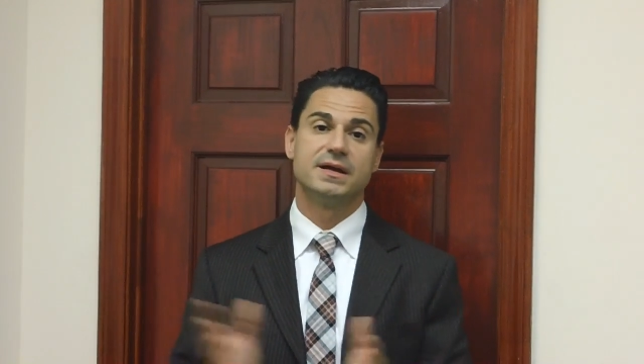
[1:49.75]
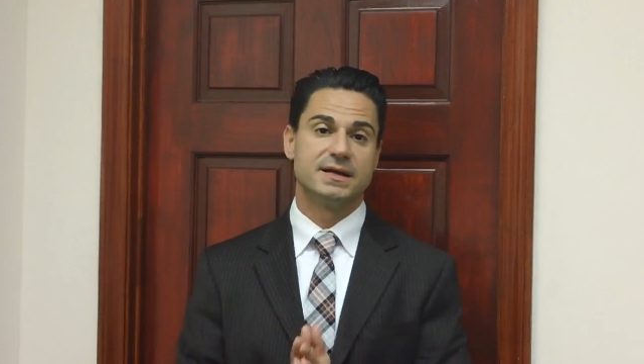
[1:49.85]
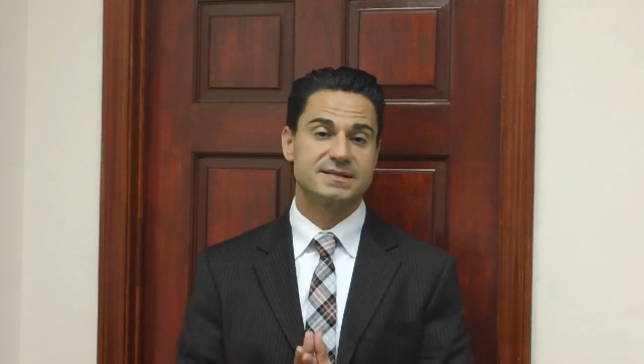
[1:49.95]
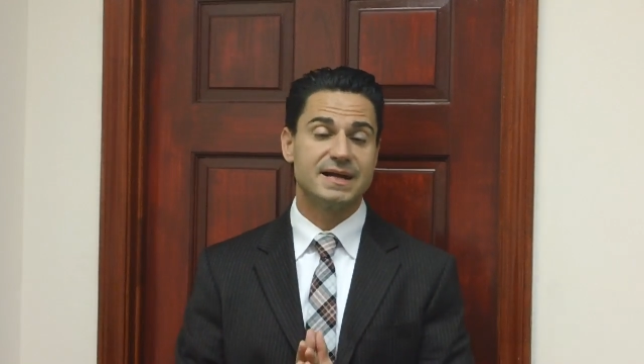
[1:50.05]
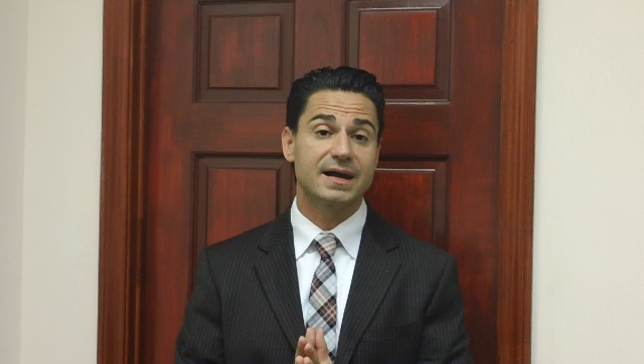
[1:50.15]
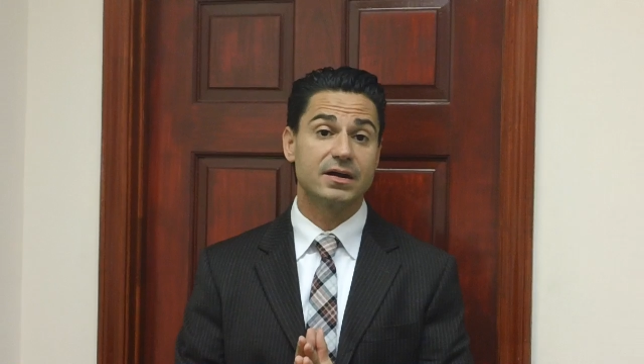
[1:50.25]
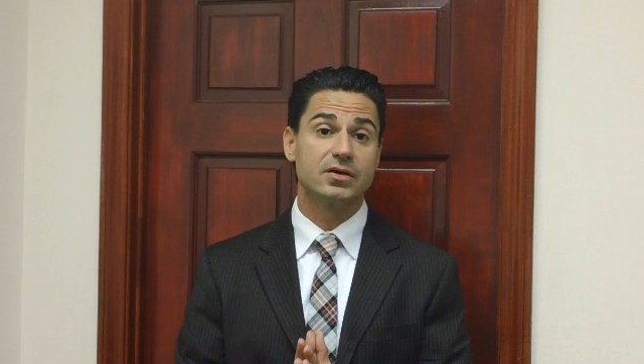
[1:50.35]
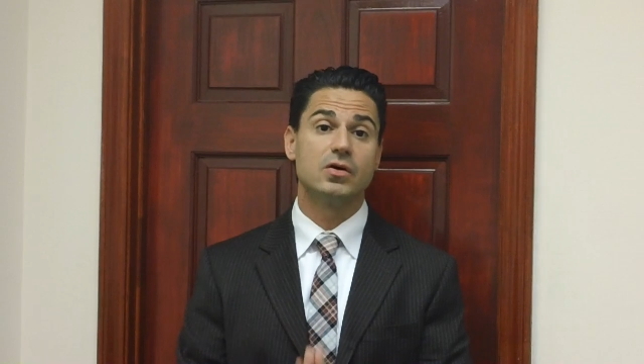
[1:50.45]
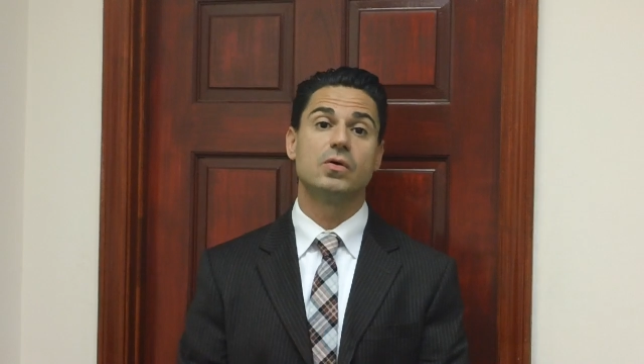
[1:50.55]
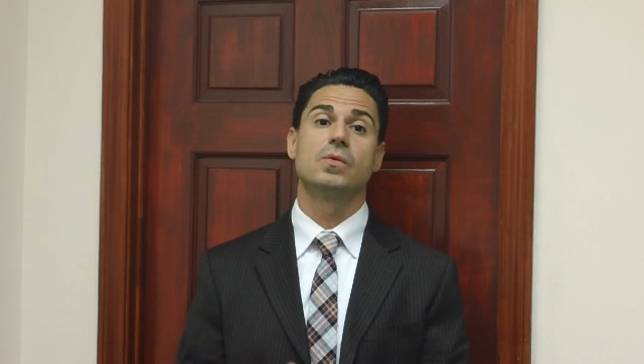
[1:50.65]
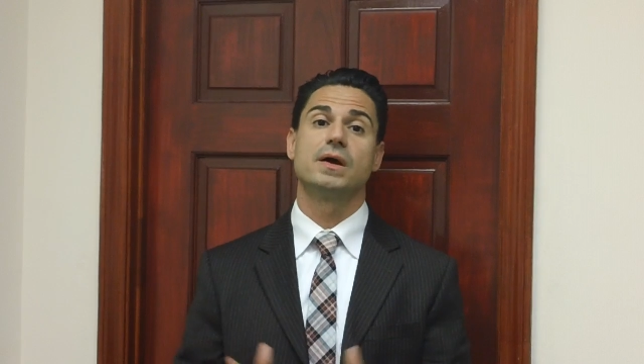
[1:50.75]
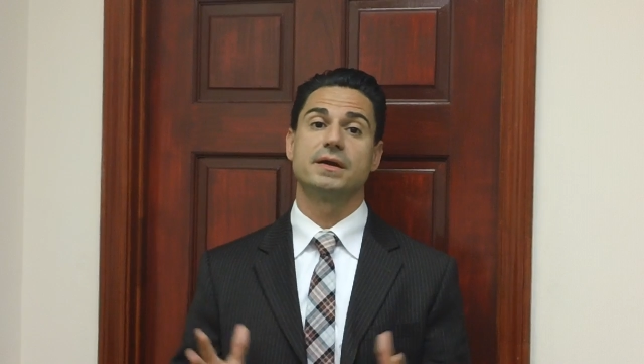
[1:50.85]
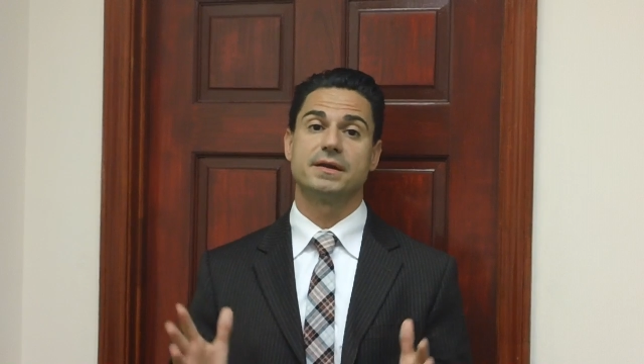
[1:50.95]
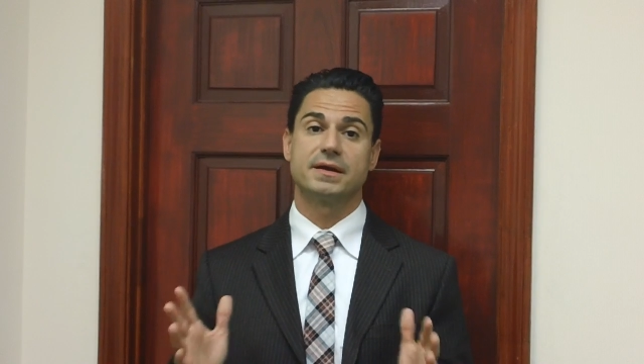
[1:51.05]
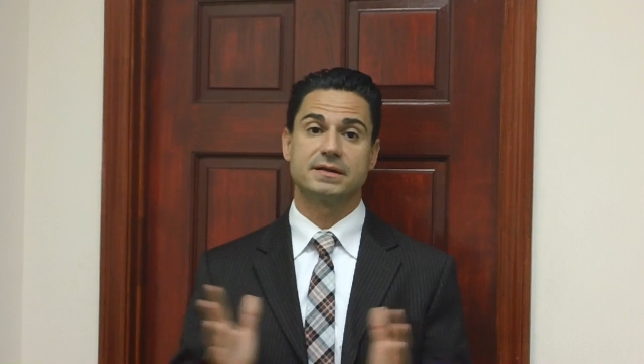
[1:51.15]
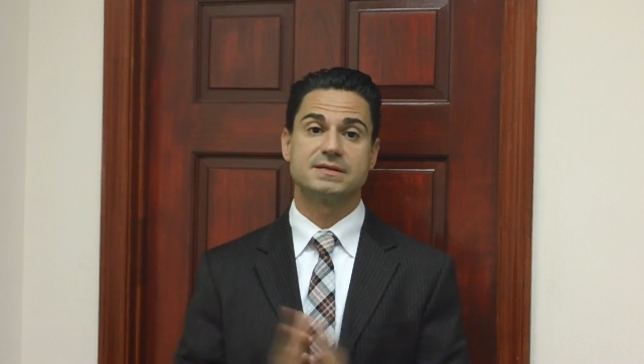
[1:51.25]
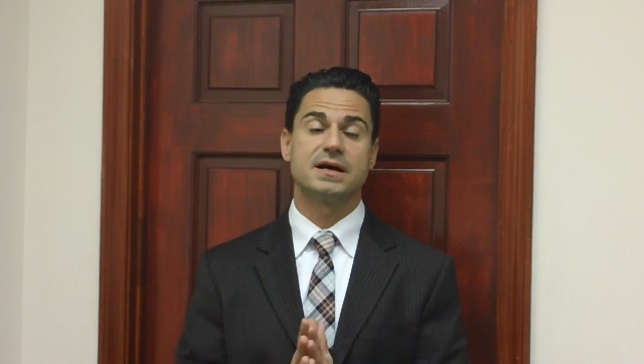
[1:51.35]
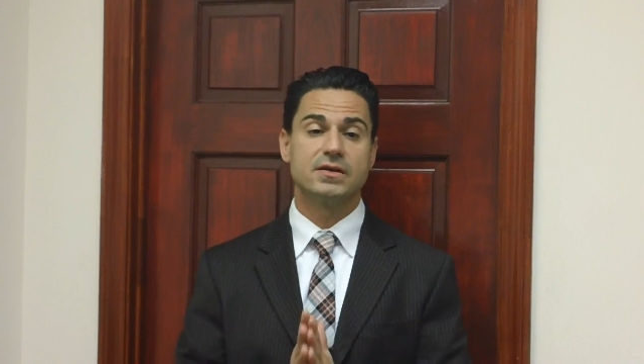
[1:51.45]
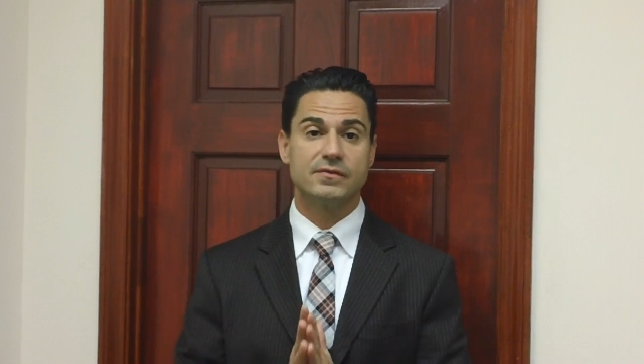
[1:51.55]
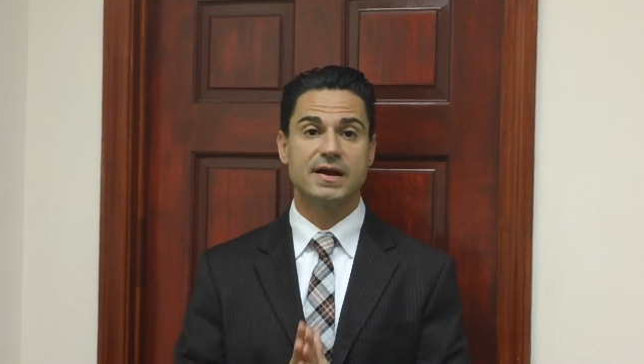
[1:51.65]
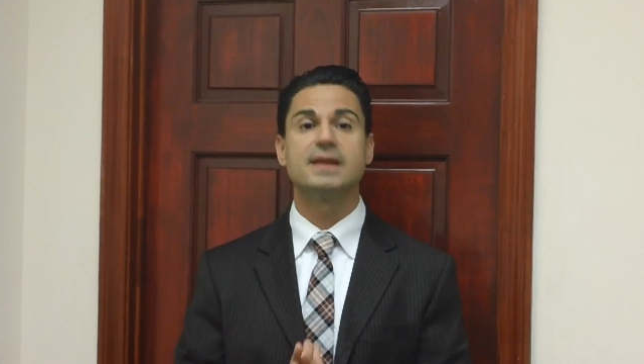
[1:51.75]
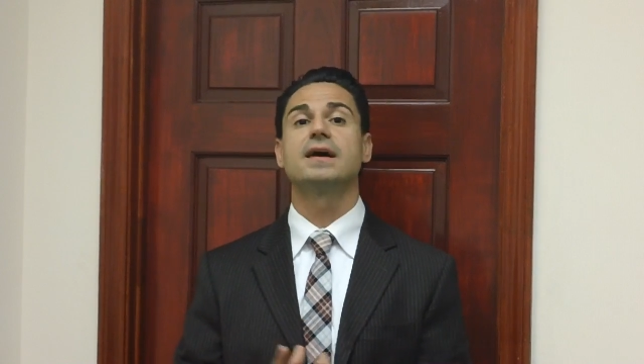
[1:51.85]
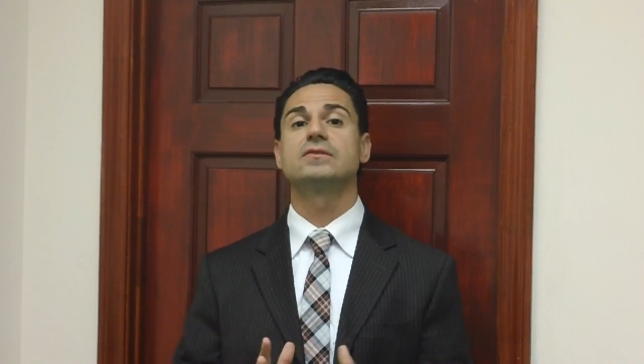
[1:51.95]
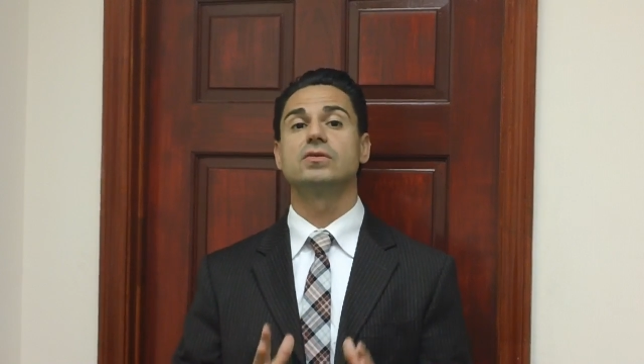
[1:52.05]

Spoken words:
It's not going to go away. And I can tell you right now,